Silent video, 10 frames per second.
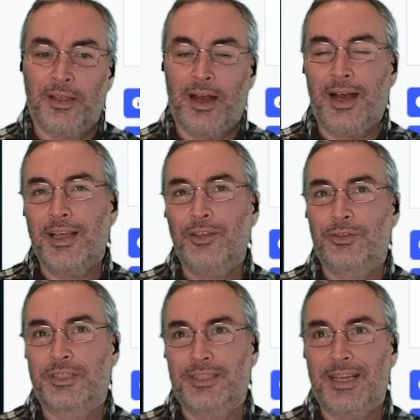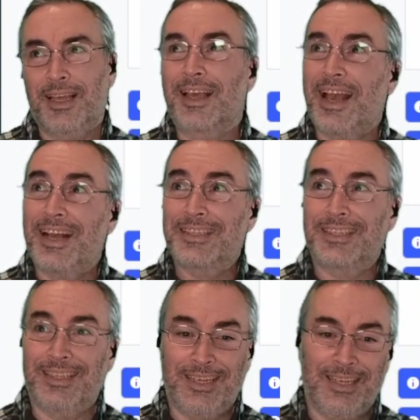I used to take
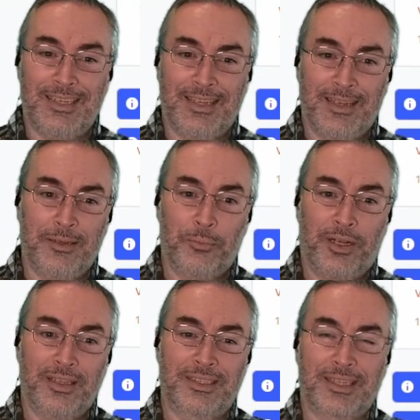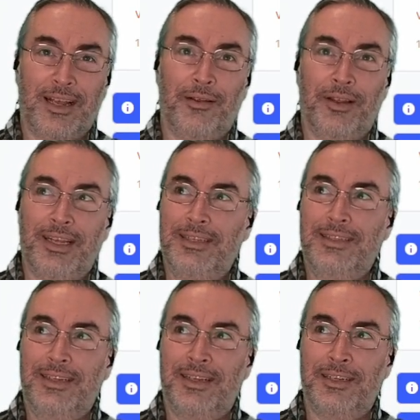gasoline and
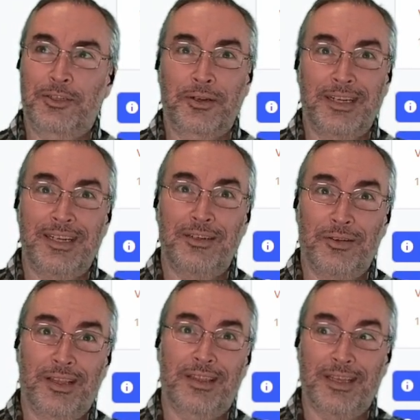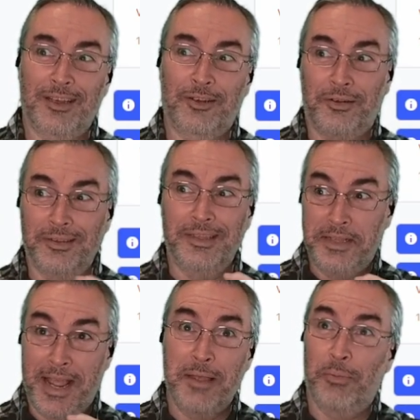polystyrene and turn it into a thing called
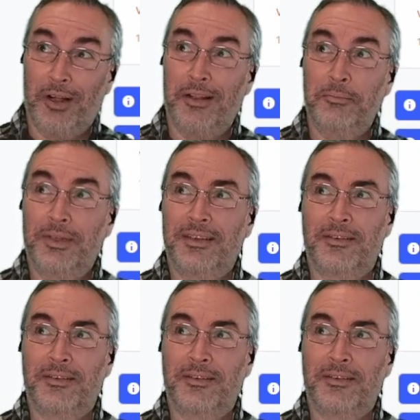napalm,